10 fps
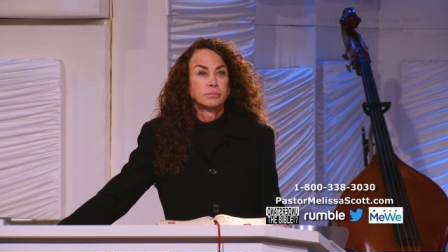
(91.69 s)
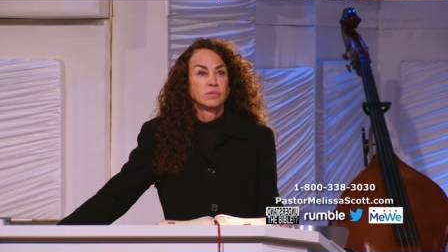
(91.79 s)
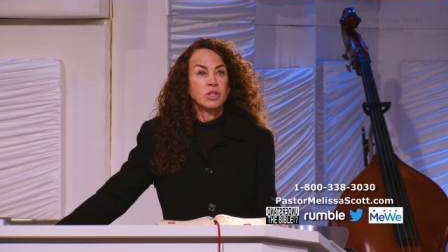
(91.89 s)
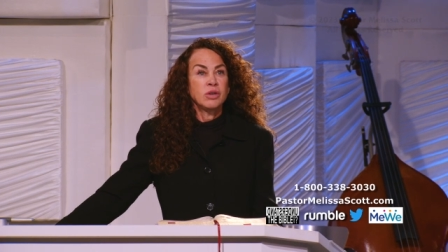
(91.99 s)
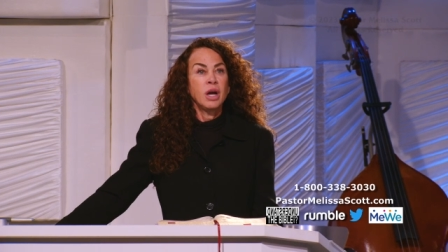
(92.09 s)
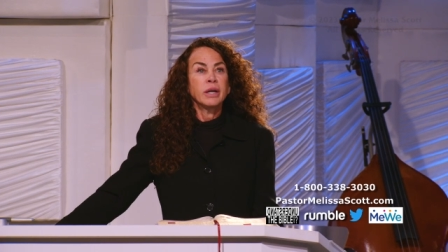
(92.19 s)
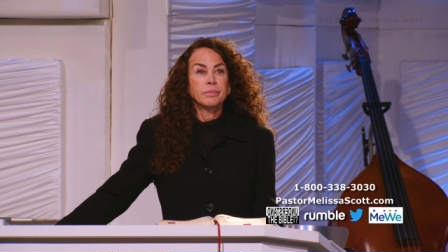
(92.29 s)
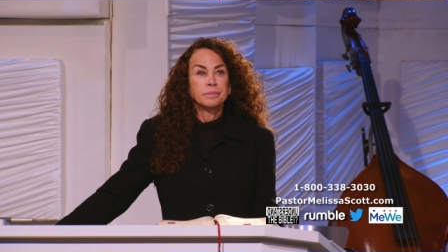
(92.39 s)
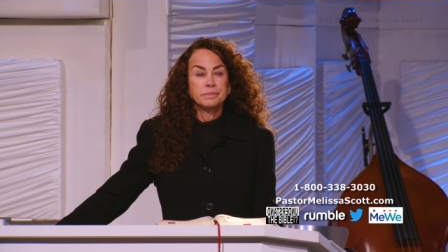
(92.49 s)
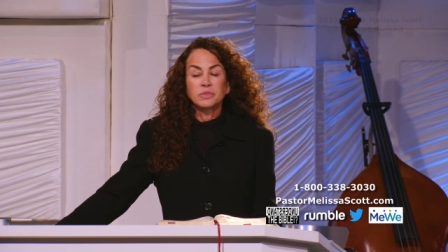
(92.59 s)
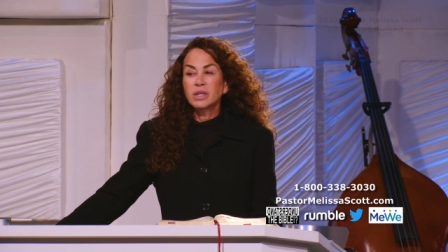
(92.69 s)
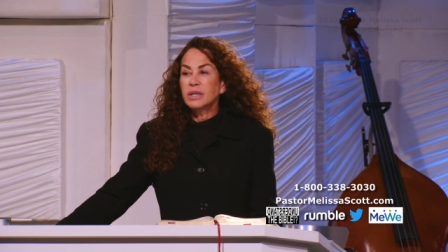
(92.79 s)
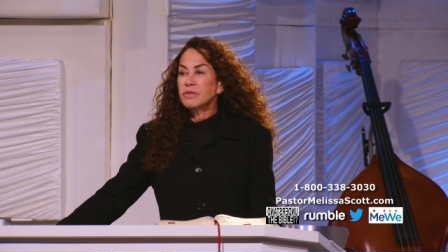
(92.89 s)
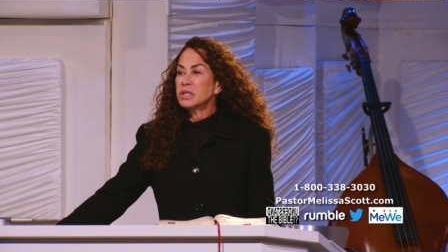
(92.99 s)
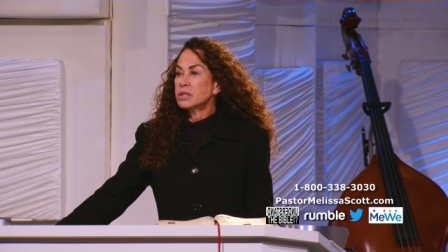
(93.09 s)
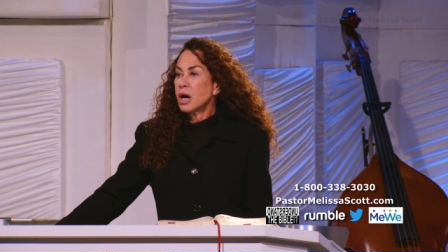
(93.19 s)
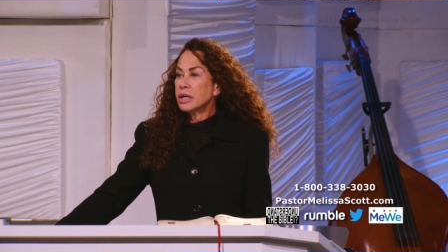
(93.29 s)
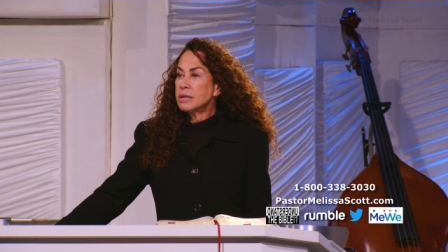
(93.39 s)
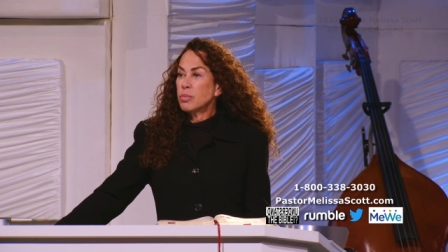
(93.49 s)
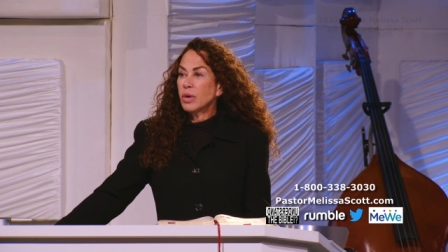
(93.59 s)
They're not. They're given the
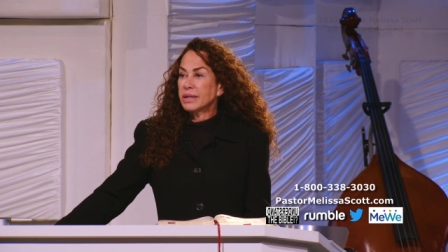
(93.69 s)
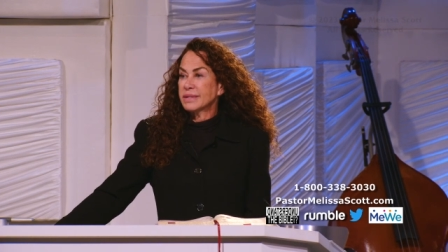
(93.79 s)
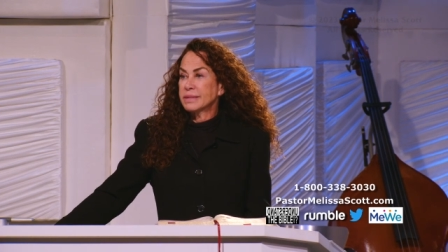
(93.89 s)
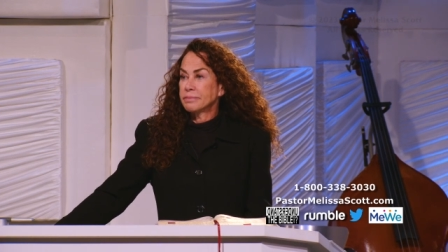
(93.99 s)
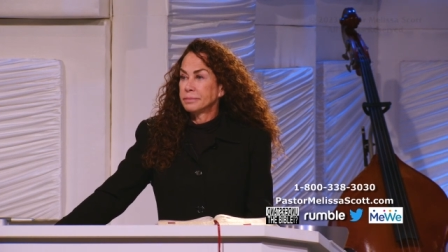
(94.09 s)
talking points